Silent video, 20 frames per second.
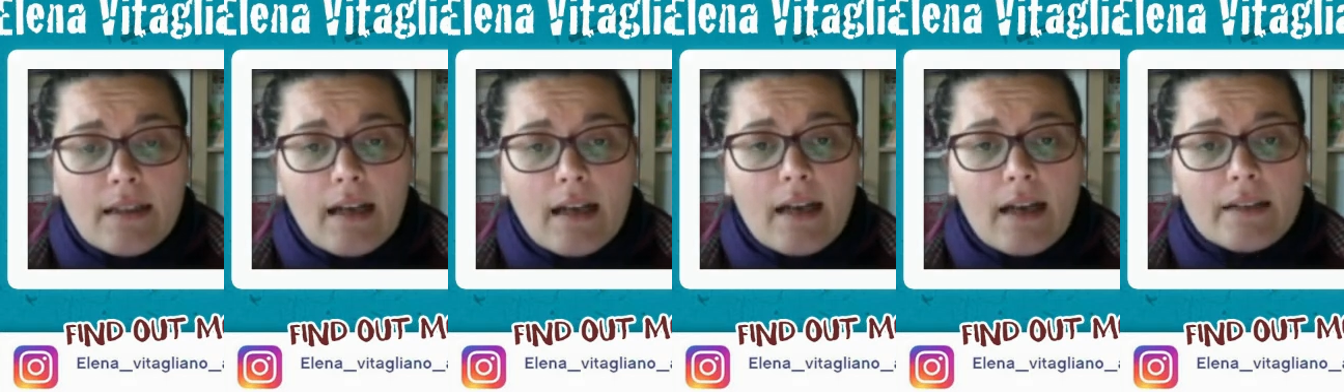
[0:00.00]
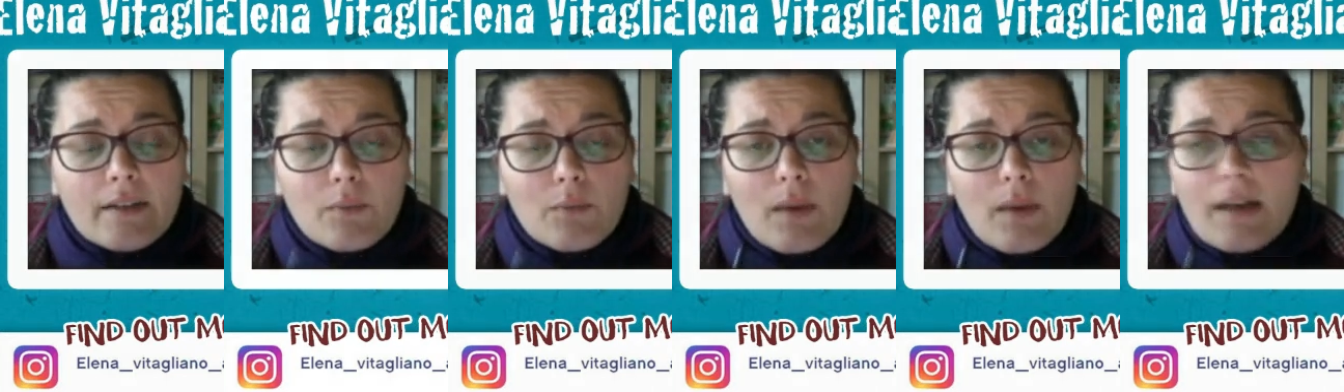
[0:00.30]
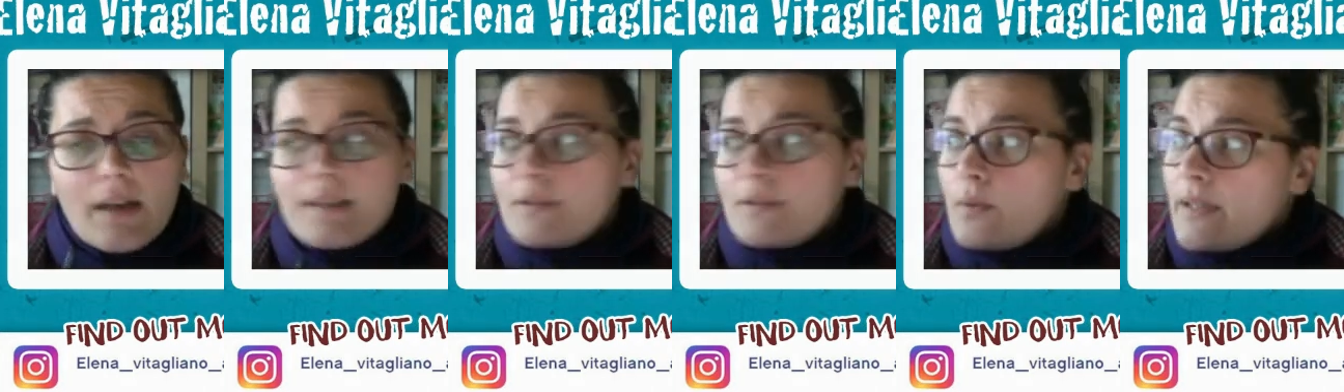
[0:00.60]

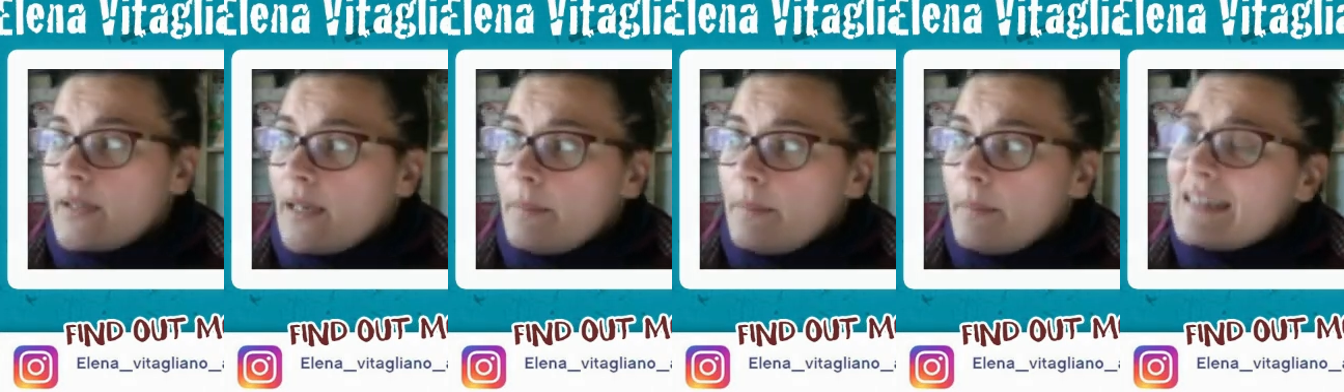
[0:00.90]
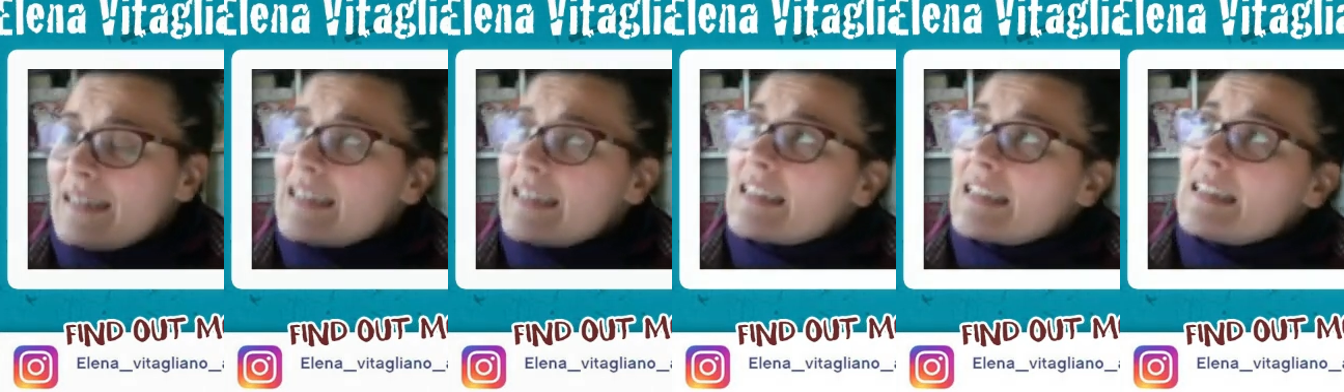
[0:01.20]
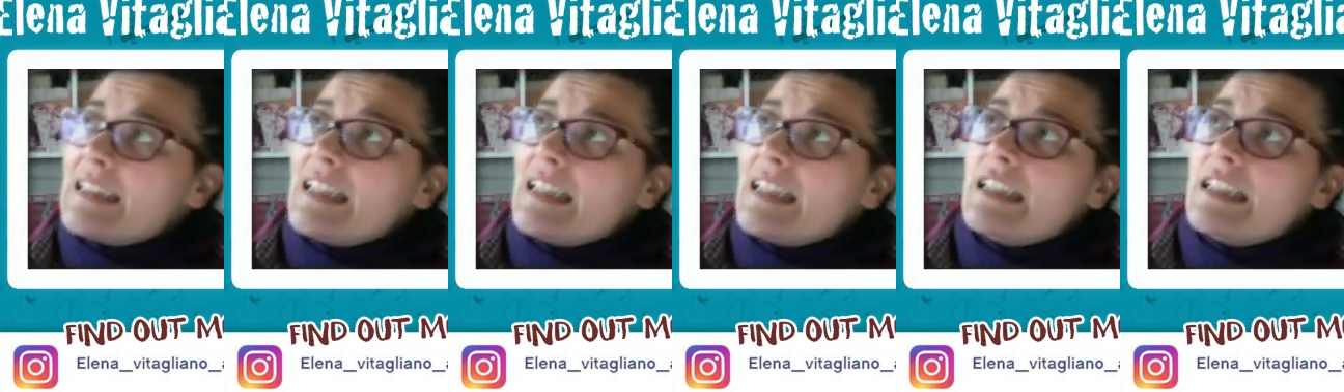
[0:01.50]
Otherwise, what happens?
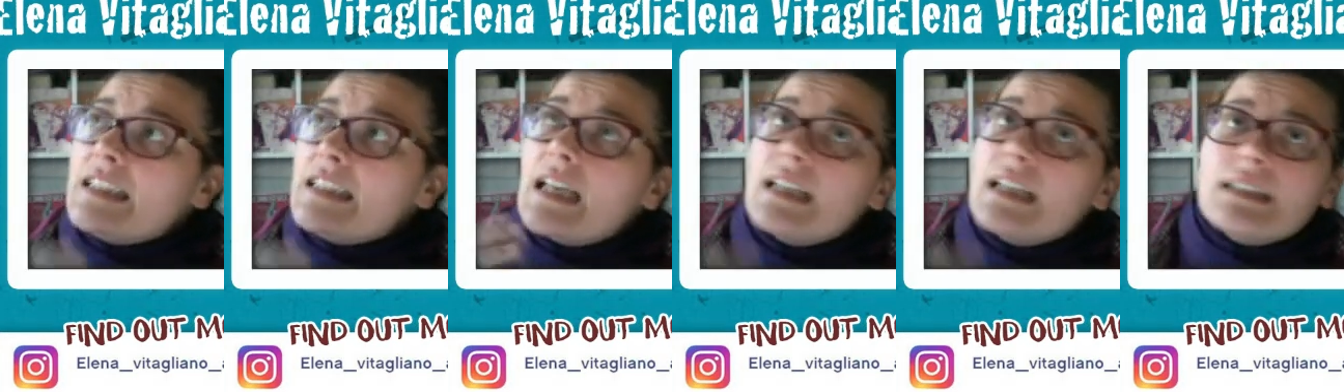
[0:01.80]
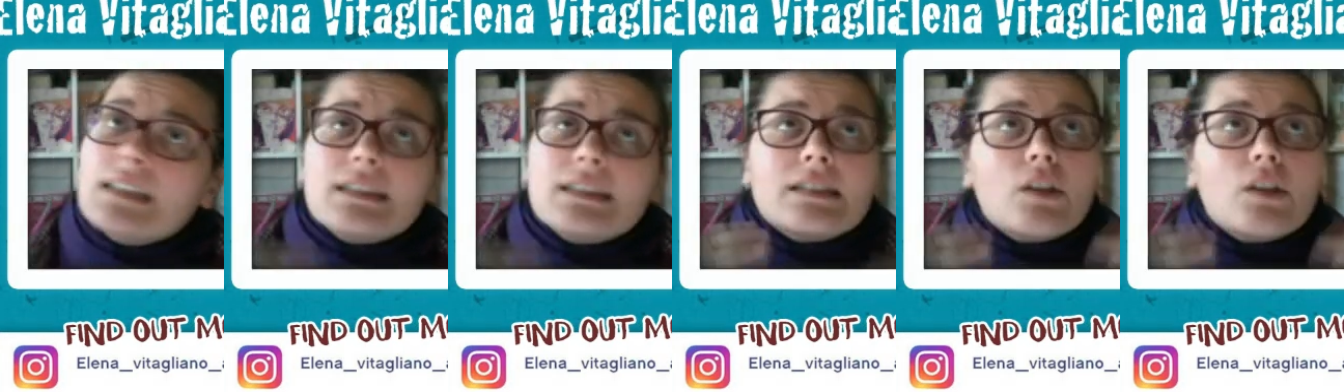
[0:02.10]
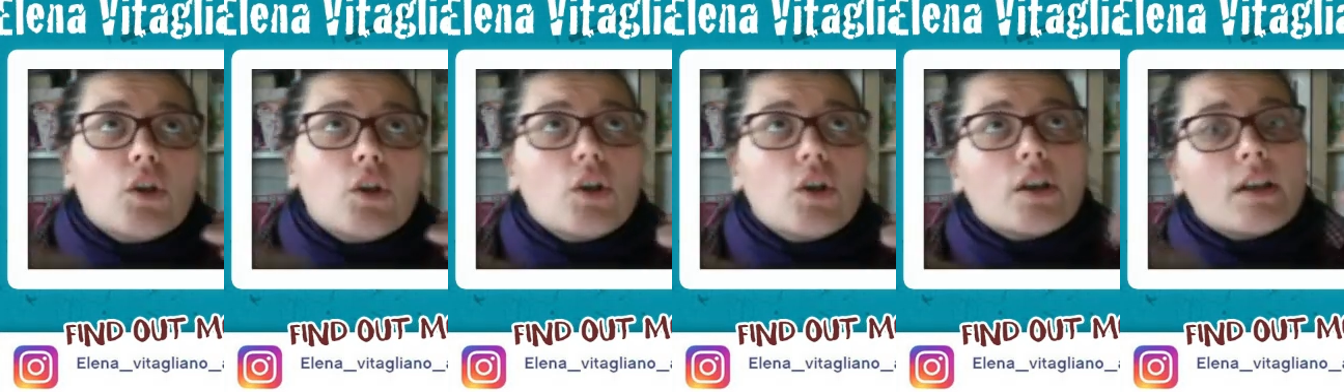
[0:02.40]
They just
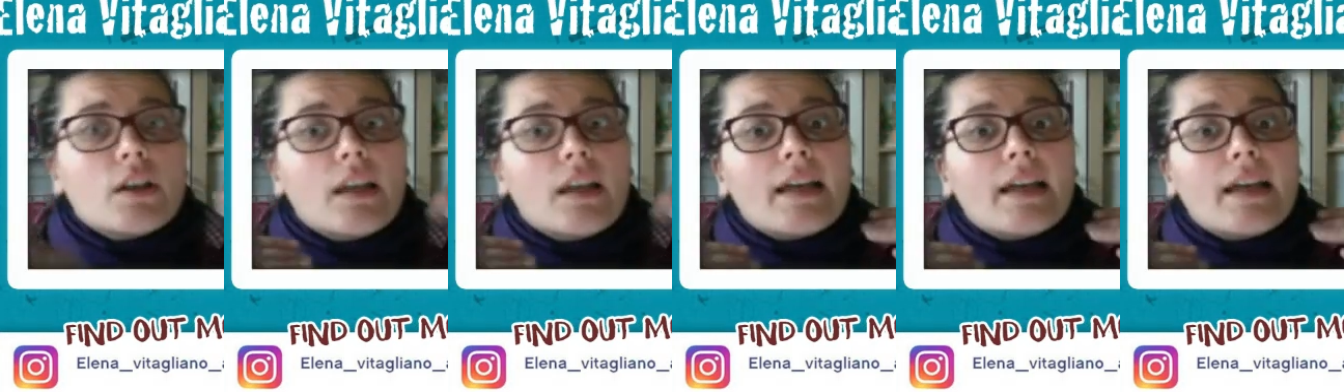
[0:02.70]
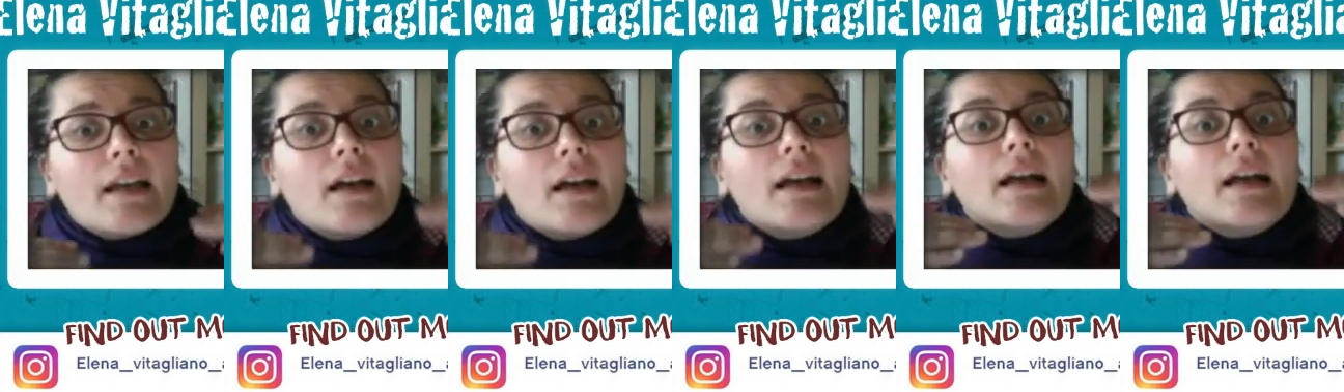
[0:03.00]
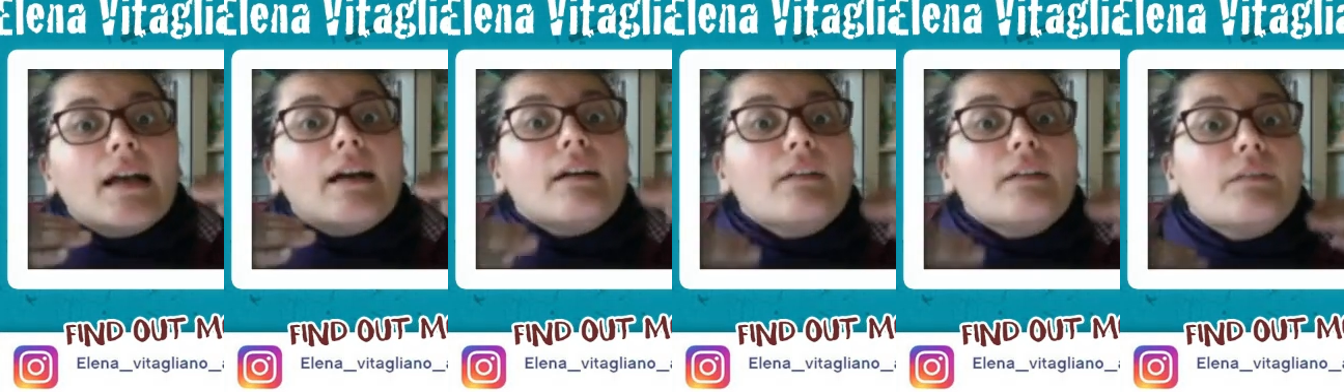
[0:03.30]
look like
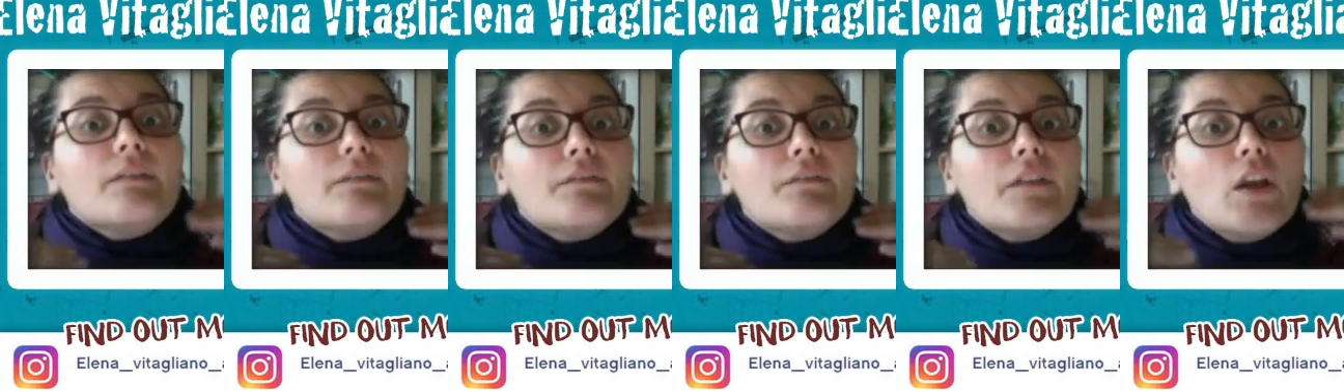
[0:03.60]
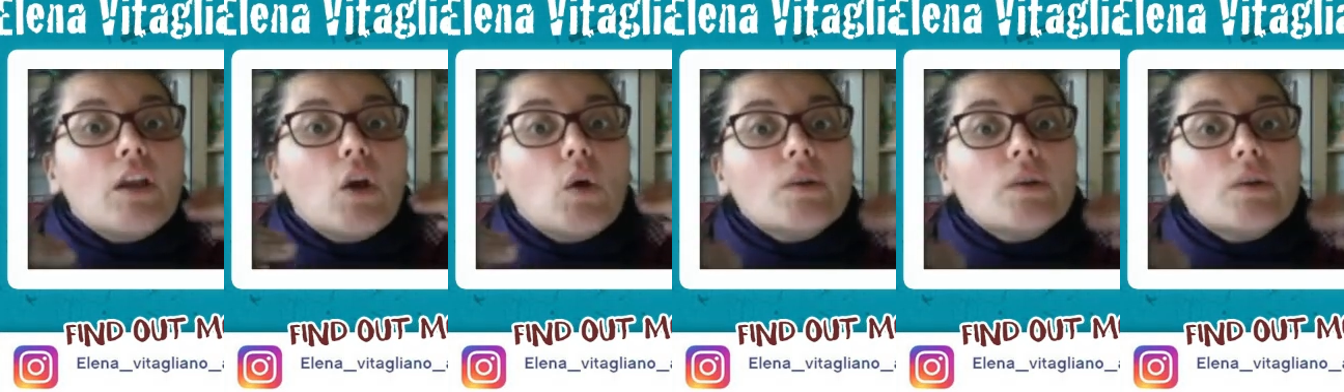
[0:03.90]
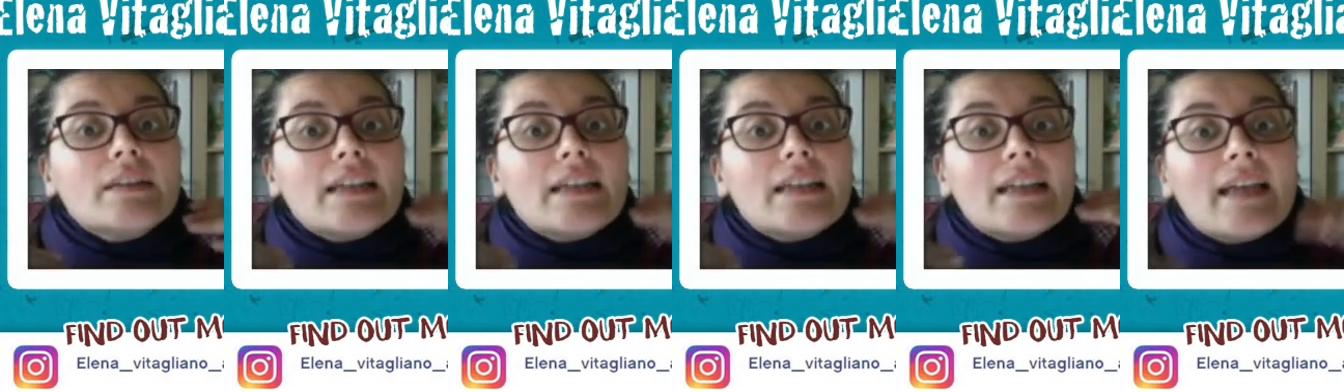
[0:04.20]

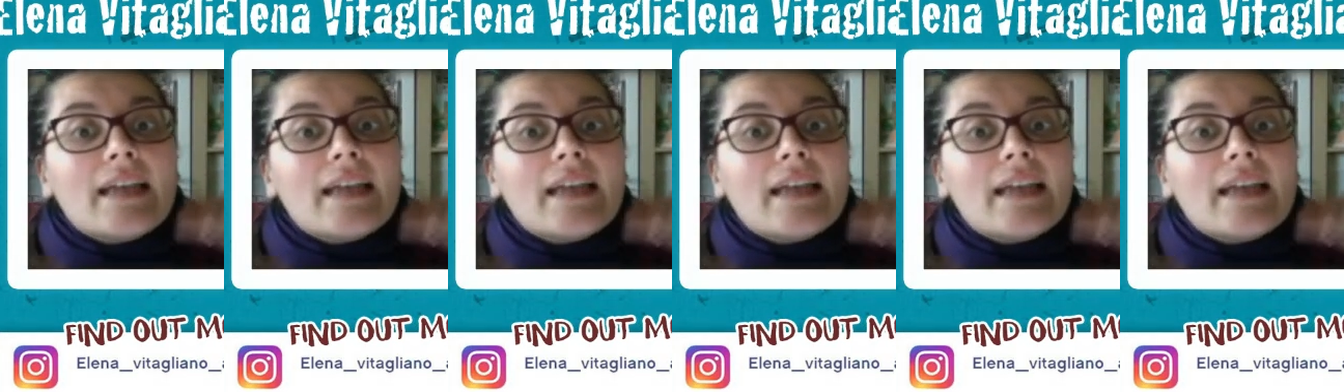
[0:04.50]
floating